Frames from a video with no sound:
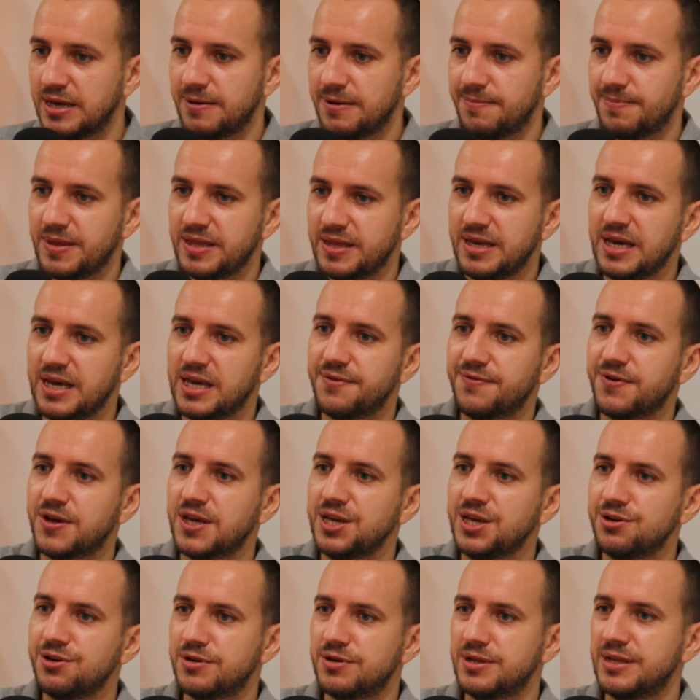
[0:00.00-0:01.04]
And I have
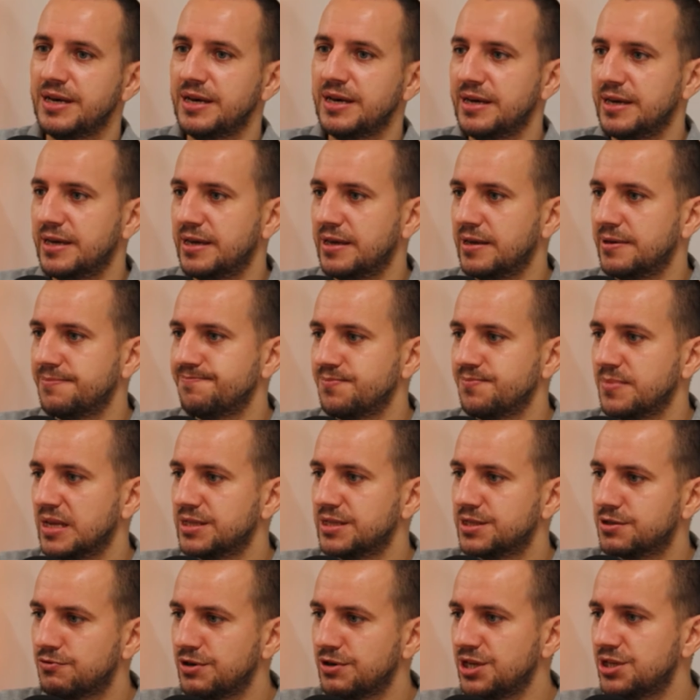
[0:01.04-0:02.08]
here the
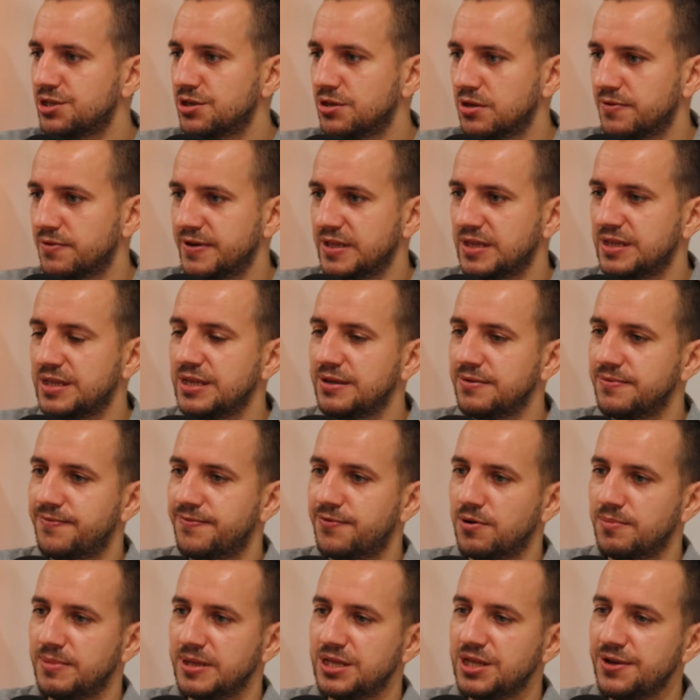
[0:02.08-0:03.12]
screenshot of
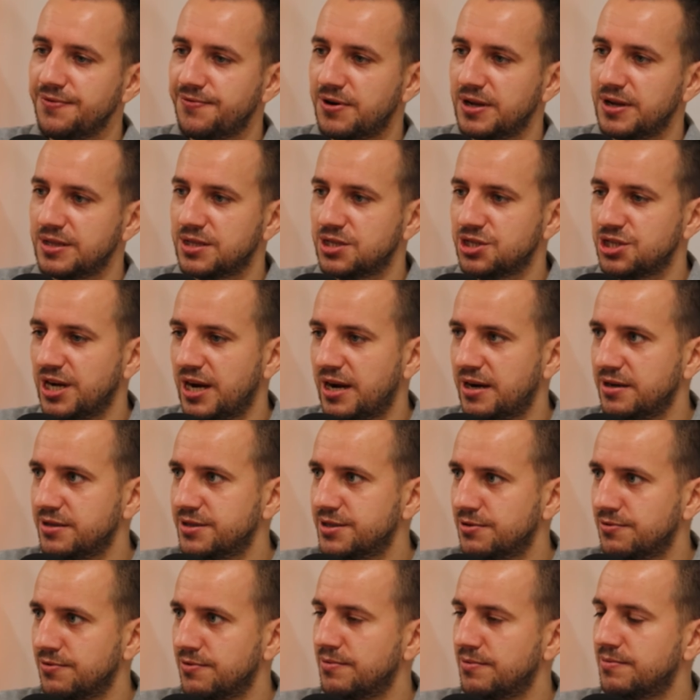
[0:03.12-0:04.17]
from a different chart,
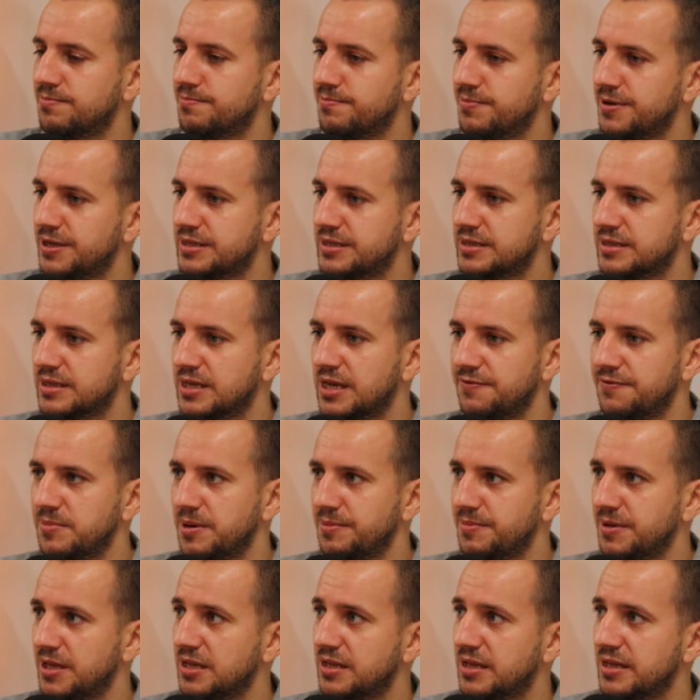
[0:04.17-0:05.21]
so please give me a
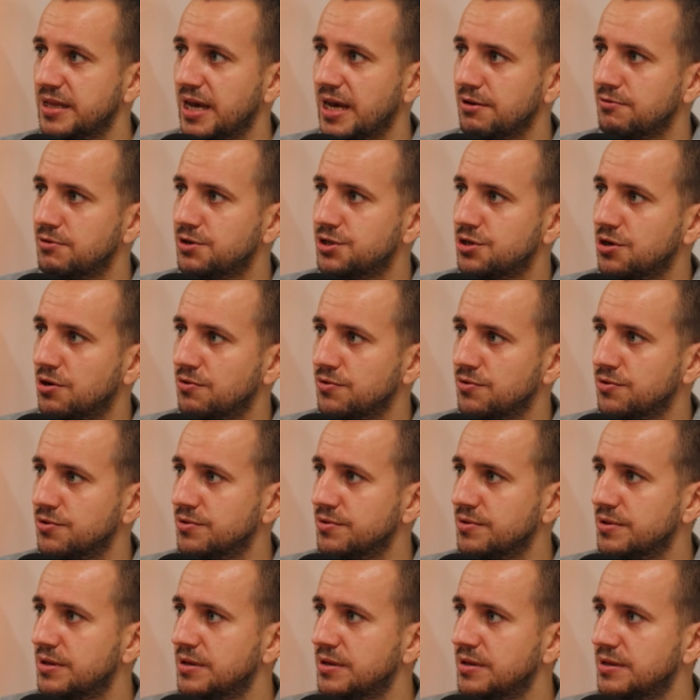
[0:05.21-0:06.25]
minute and I will show you
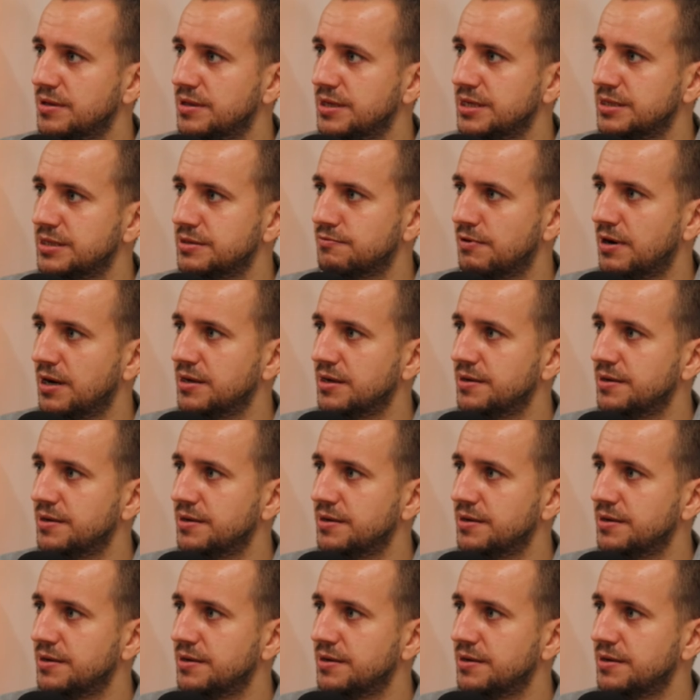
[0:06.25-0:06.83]
this one.